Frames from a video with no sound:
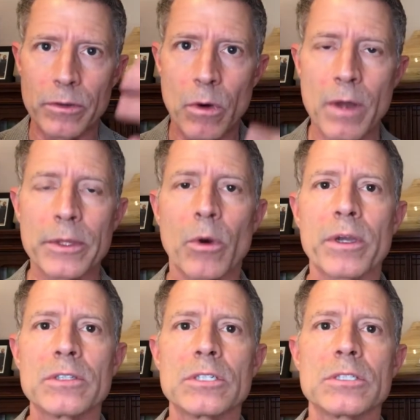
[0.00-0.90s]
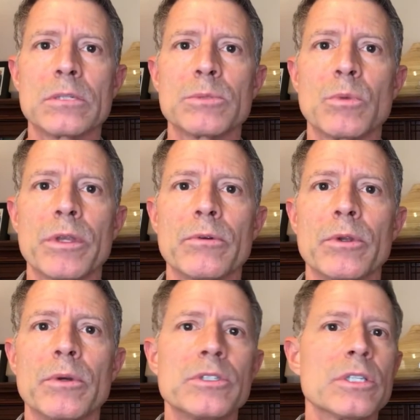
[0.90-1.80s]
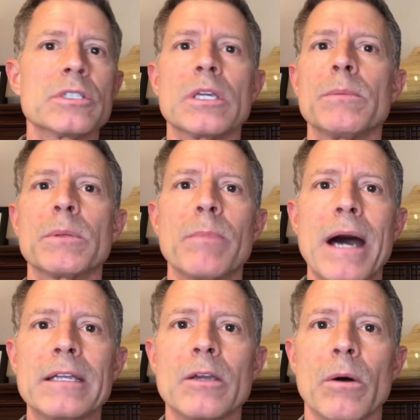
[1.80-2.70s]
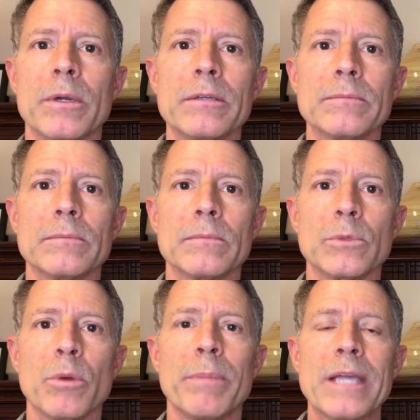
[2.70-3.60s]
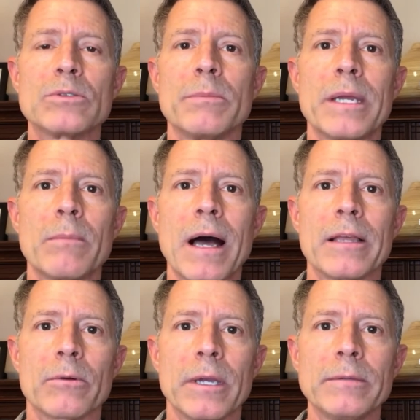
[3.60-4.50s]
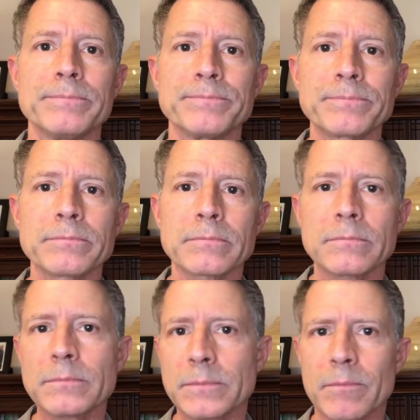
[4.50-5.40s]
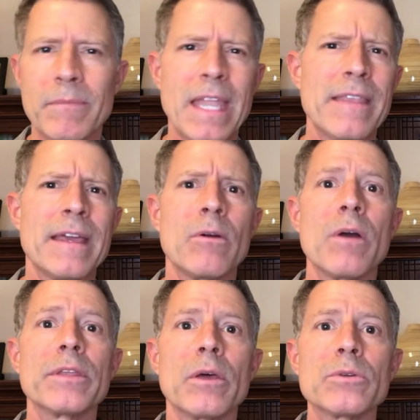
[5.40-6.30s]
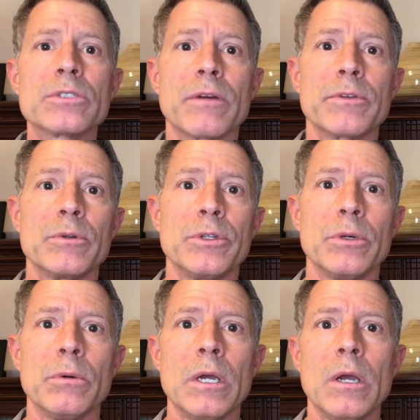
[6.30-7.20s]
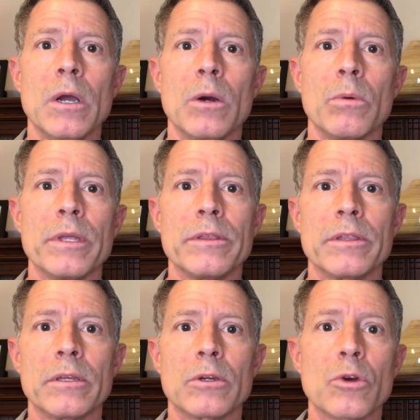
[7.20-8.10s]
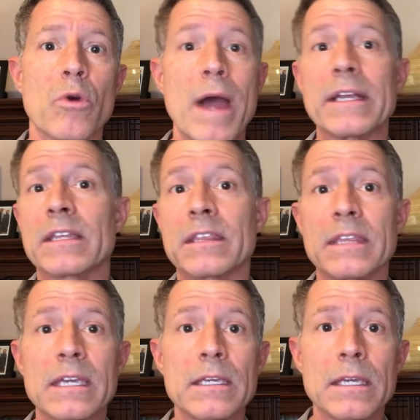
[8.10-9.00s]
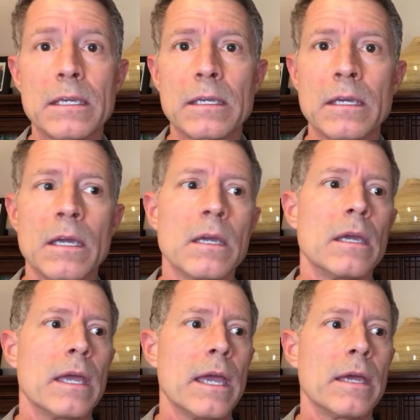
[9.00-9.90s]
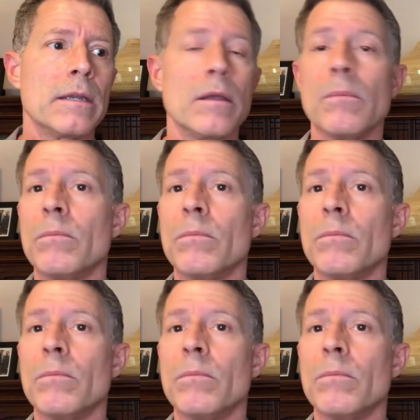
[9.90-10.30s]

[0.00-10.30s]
all the organ systems and what they're doing just to keep the body going, your basal metabolic rate, and then all the other stuff you do with chronic thinking and